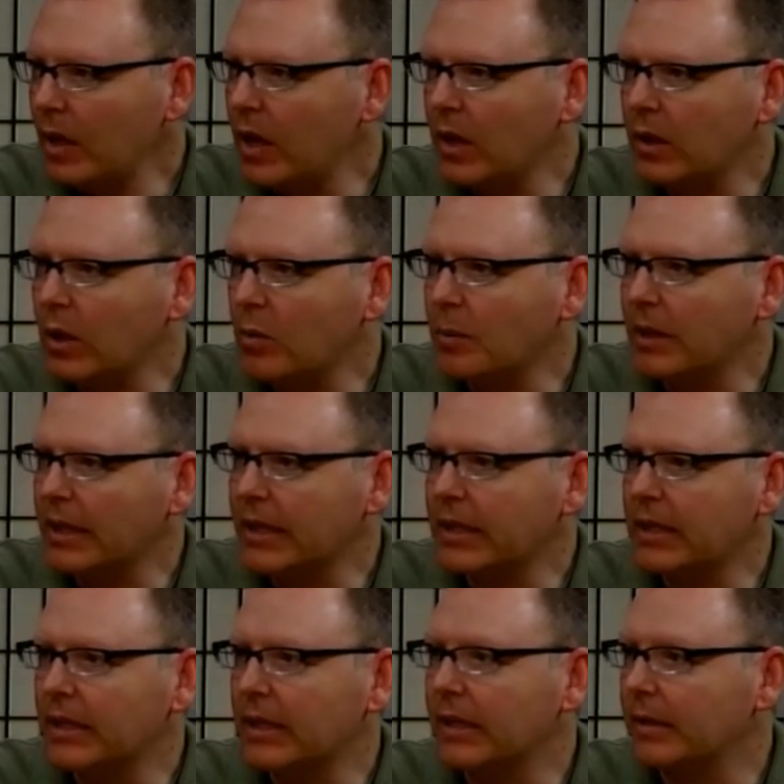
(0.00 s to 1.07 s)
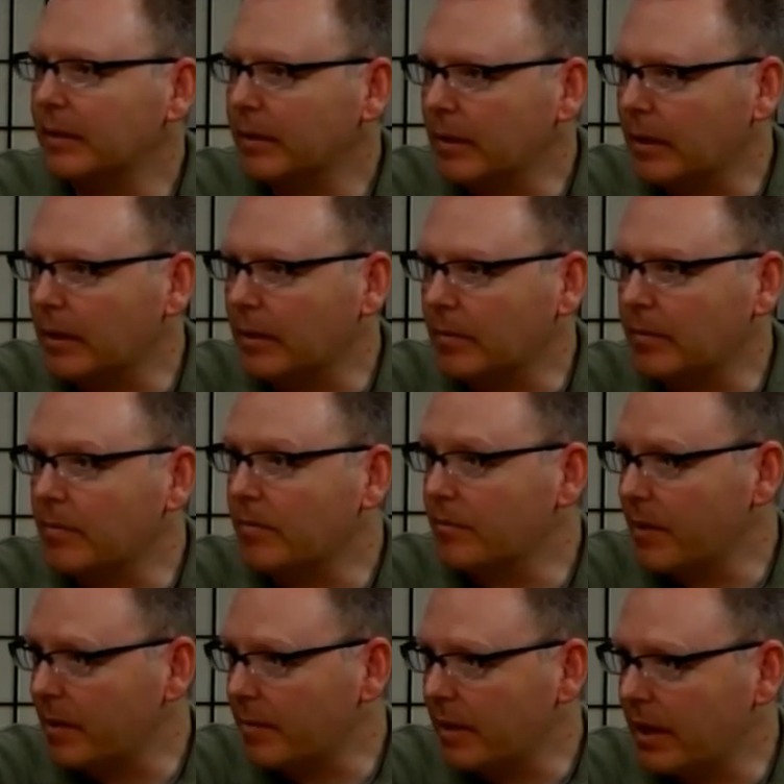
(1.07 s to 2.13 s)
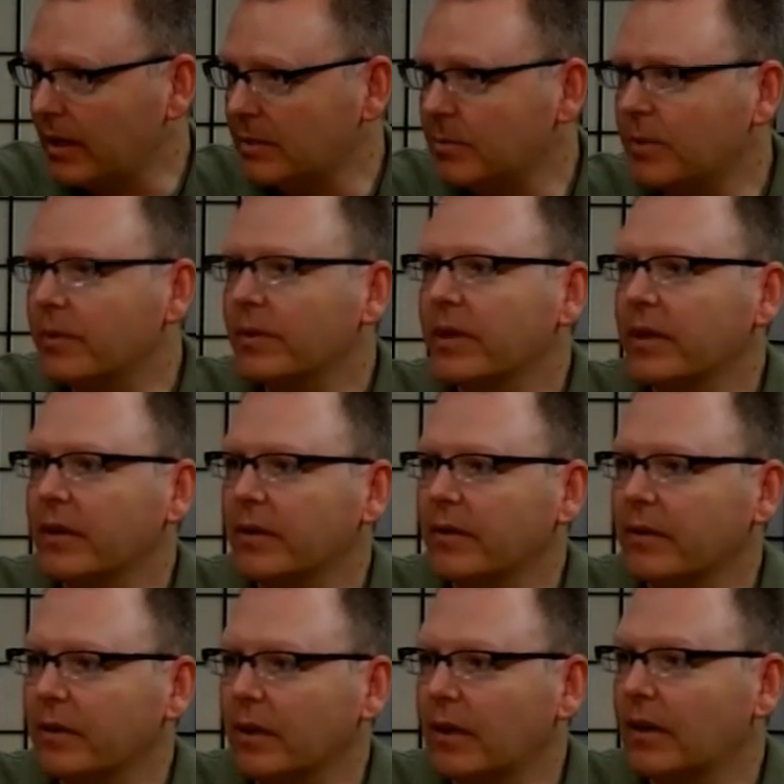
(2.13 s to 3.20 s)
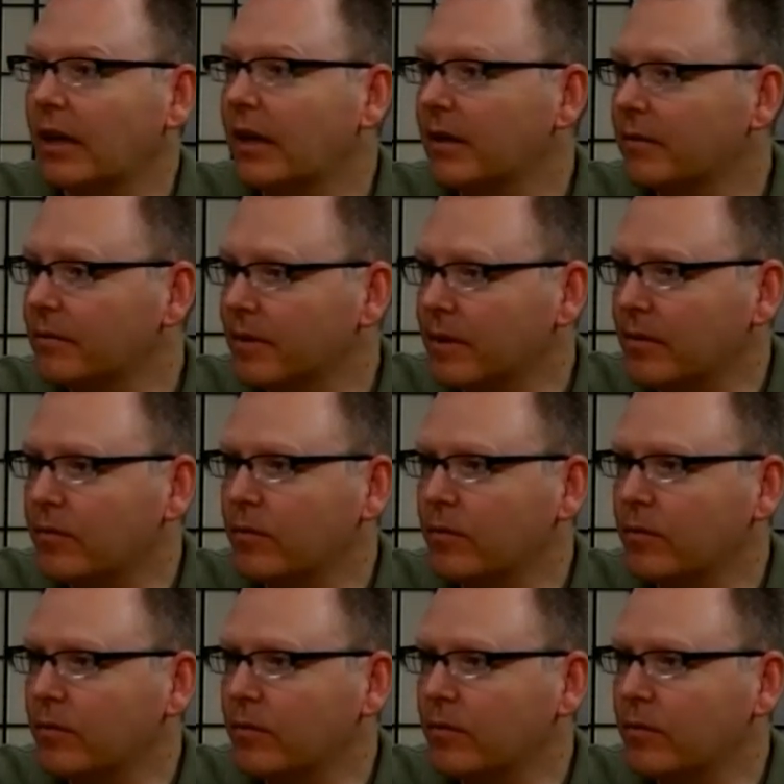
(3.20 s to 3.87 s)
Loma Linda, famed hospital there, a lot of